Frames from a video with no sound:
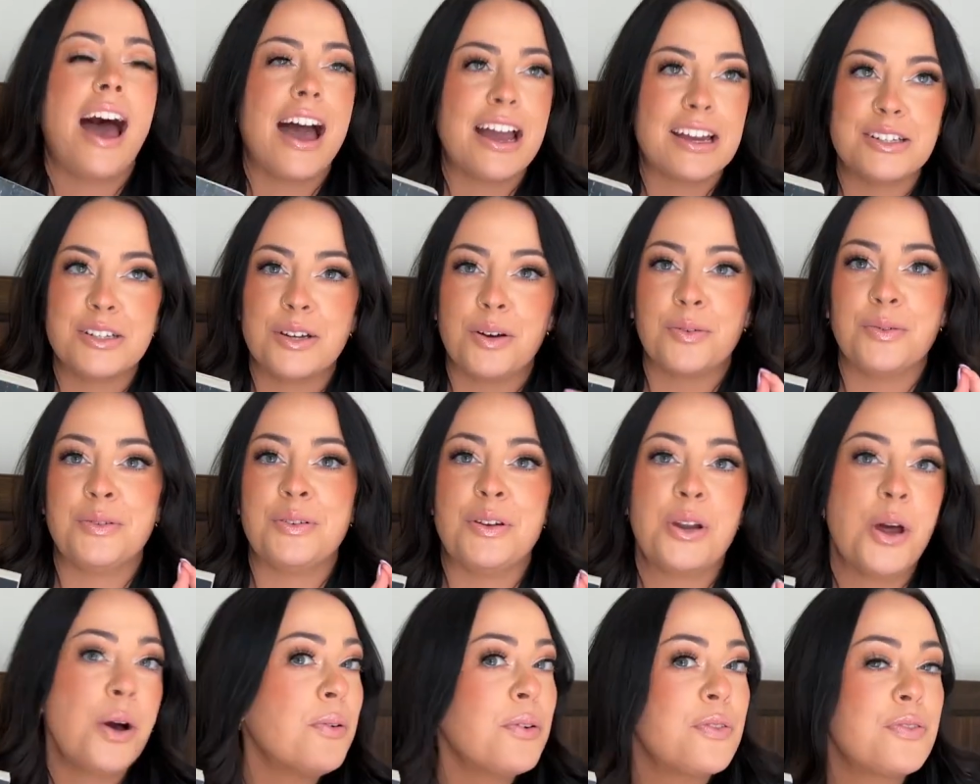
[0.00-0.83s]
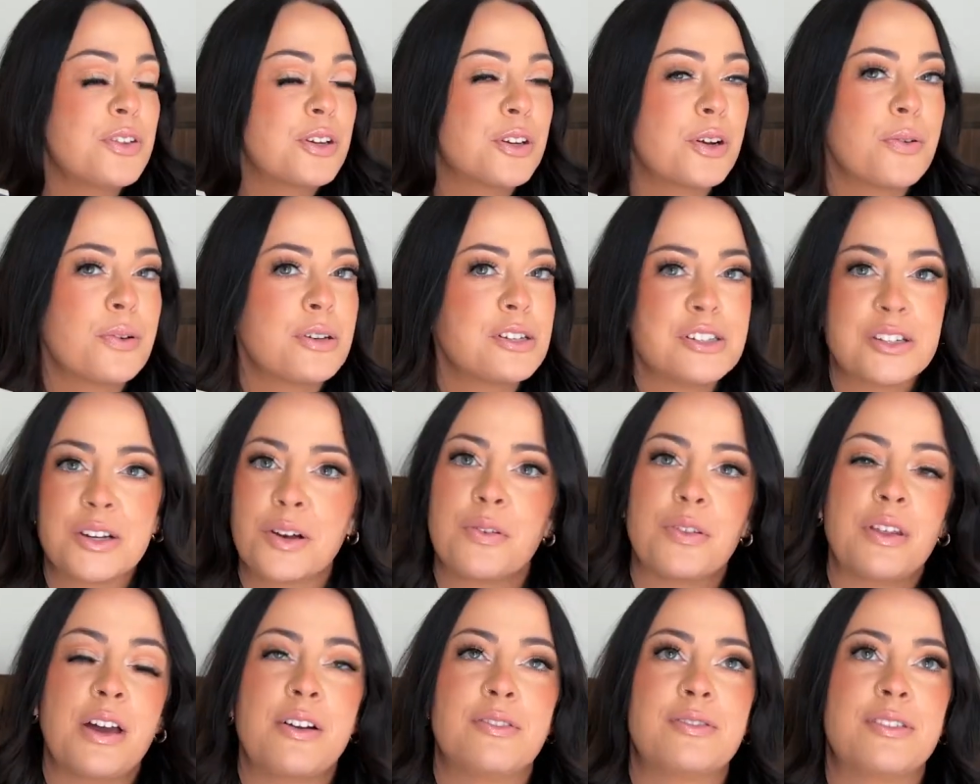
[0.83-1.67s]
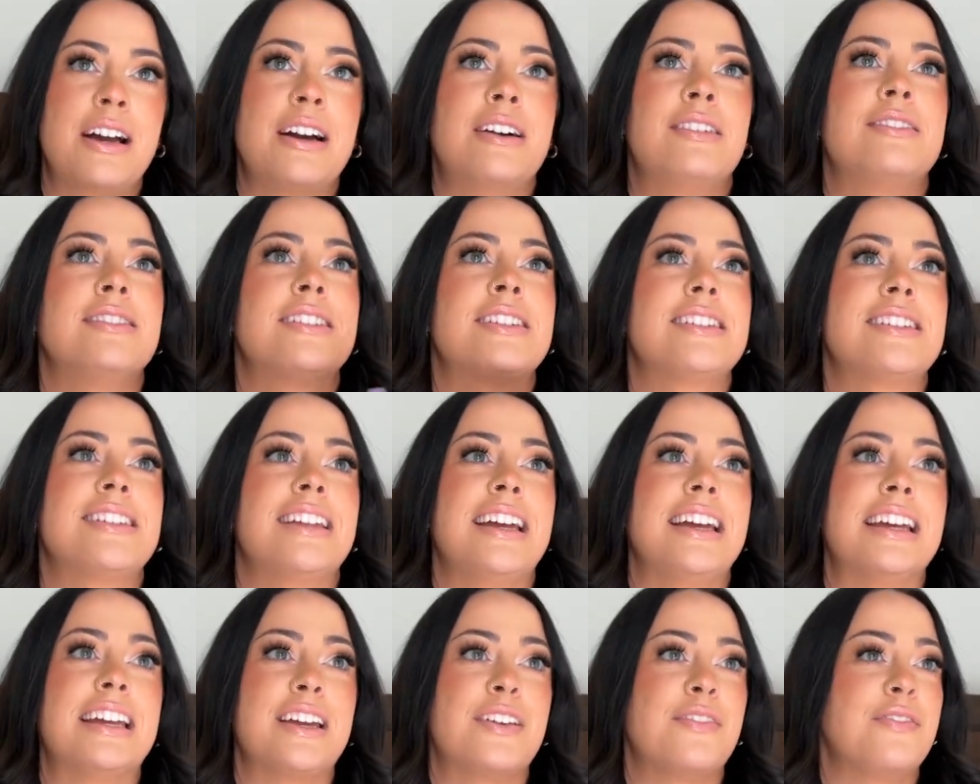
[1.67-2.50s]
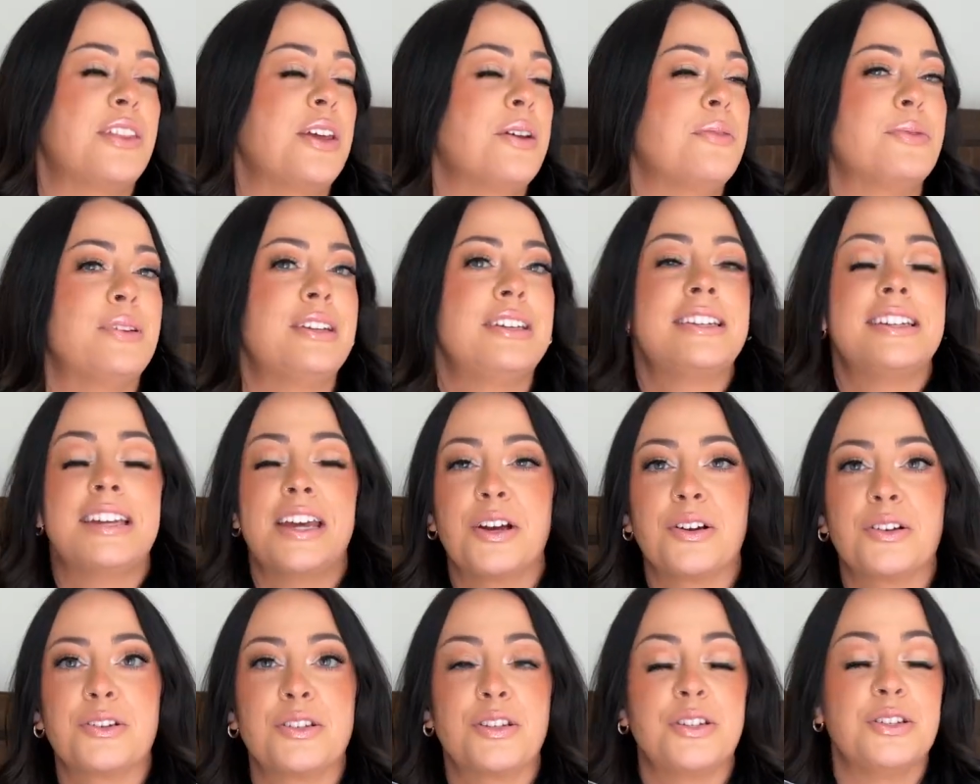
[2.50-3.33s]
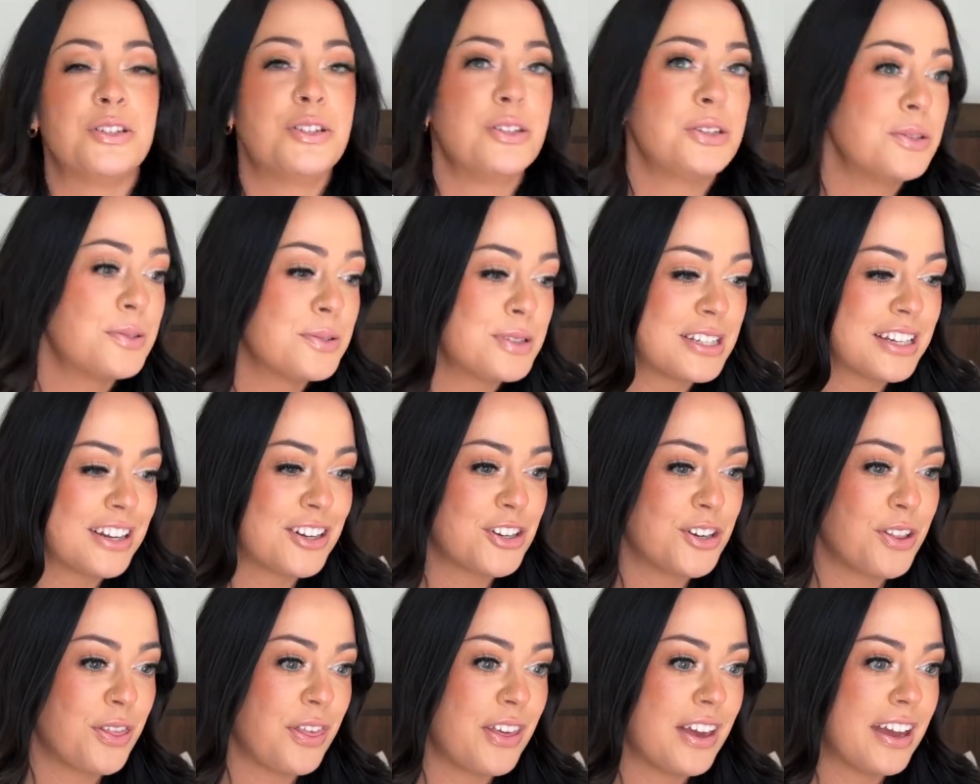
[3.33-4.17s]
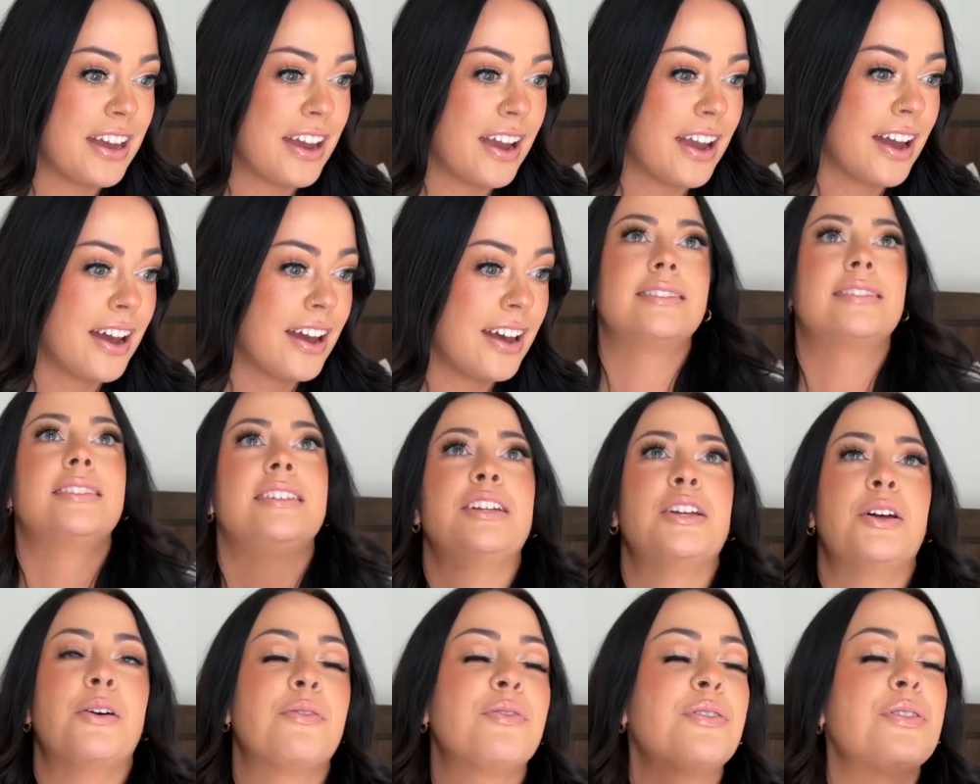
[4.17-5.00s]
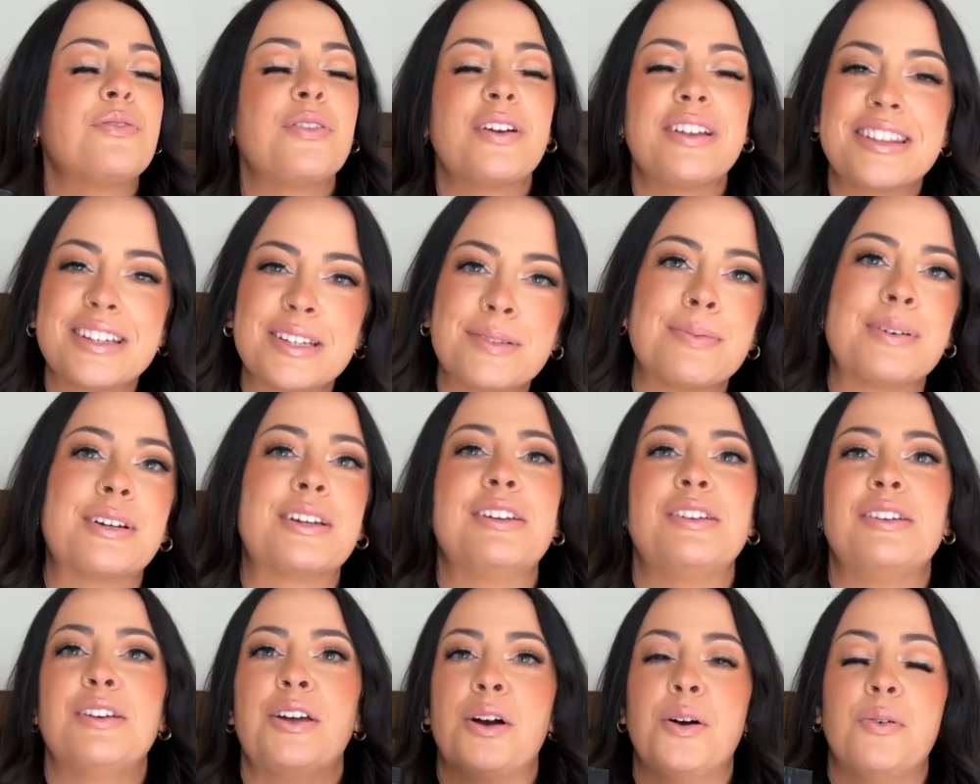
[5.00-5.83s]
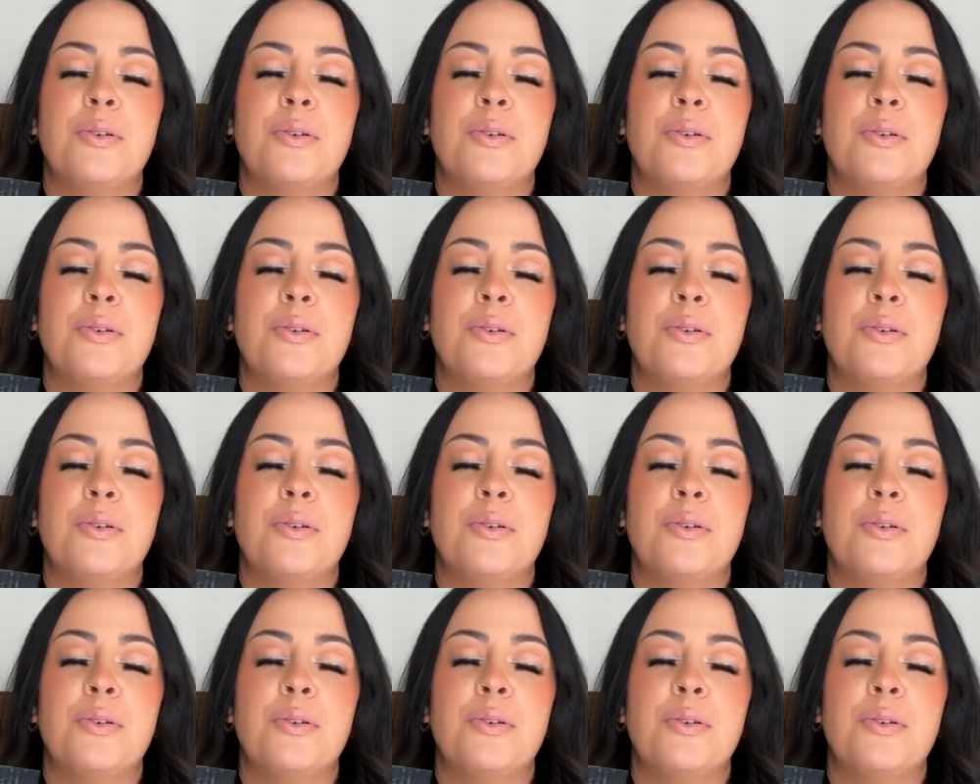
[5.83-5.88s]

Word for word: I don't know if they're going to go that route, like if they would dare to do such a thing. You know, if you've read this book, you know.